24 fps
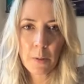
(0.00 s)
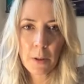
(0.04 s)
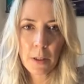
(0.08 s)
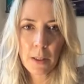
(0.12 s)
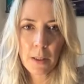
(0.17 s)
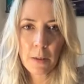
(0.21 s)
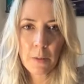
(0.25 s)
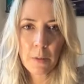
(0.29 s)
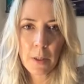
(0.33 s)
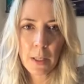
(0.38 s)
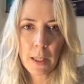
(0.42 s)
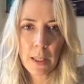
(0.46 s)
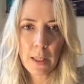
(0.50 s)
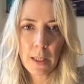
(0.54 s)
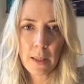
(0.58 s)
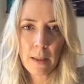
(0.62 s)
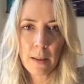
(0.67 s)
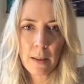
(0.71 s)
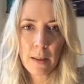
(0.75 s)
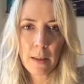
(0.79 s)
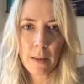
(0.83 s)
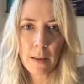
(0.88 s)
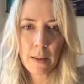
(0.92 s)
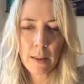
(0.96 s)
What can we
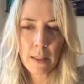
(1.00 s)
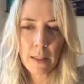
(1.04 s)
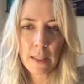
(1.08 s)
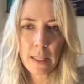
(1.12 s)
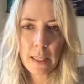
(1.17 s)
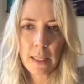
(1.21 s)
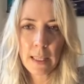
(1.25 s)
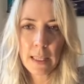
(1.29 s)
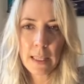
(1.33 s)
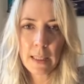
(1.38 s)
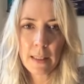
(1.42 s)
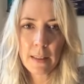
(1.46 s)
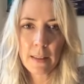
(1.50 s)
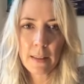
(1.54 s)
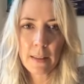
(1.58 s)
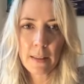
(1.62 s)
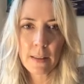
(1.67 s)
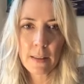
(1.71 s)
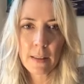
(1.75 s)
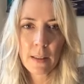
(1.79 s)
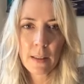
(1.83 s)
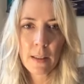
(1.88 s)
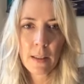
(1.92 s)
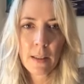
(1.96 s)
glean
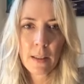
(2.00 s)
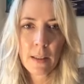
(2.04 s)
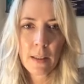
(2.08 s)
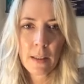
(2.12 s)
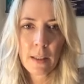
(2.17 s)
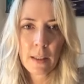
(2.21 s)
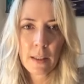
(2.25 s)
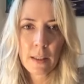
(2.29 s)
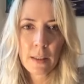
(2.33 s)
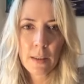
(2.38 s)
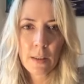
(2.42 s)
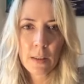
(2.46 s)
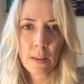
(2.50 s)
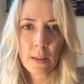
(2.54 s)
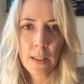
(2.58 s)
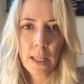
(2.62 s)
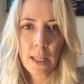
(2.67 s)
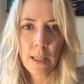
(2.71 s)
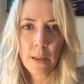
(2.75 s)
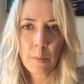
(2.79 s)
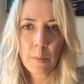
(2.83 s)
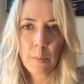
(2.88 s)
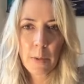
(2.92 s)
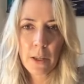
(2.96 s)
as to
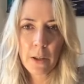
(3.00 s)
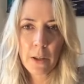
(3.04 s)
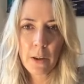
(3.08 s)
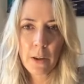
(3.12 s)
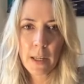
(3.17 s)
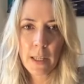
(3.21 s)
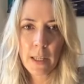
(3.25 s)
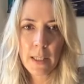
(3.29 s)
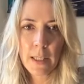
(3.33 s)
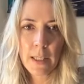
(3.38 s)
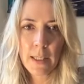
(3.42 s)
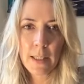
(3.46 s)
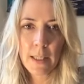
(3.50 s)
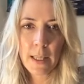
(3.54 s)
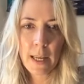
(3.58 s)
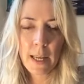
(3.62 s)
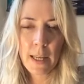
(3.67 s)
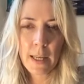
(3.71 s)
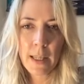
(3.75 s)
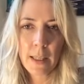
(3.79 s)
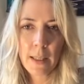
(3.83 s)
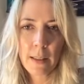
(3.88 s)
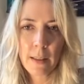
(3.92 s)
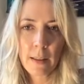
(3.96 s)
get a better
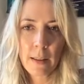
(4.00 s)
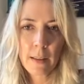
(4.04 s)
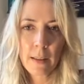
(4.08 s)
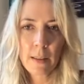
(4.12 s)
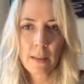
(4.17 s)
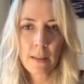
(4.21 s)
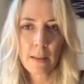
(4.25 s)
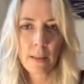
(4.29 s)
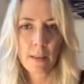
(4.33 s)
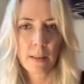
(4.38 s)
understanding